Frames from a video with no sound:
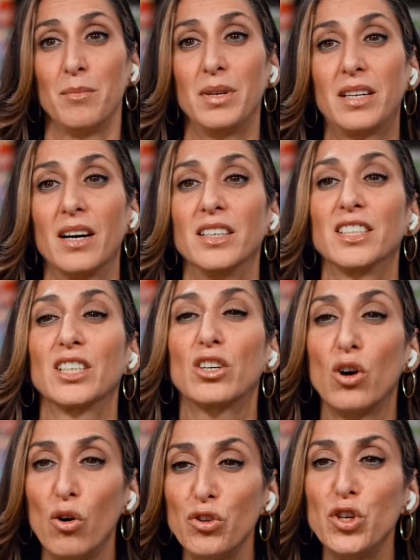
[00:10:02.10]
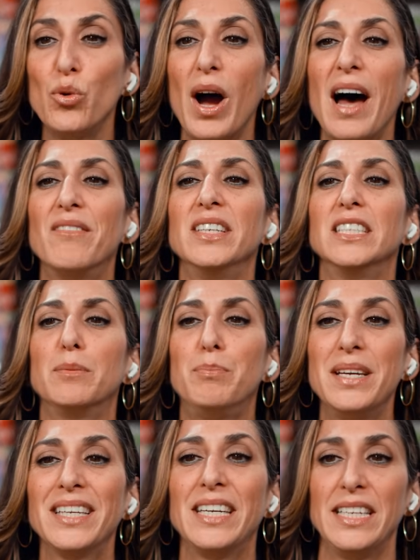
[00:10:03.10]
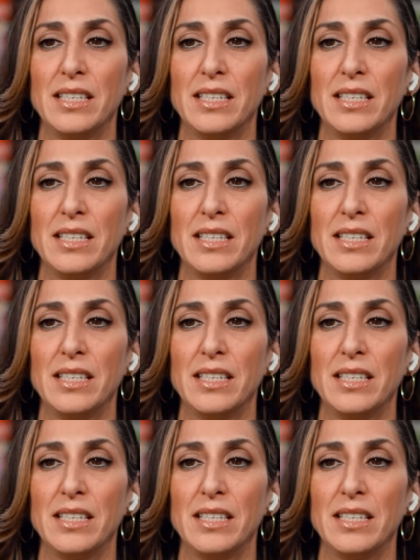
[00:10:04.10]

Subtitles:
because the goal you have is big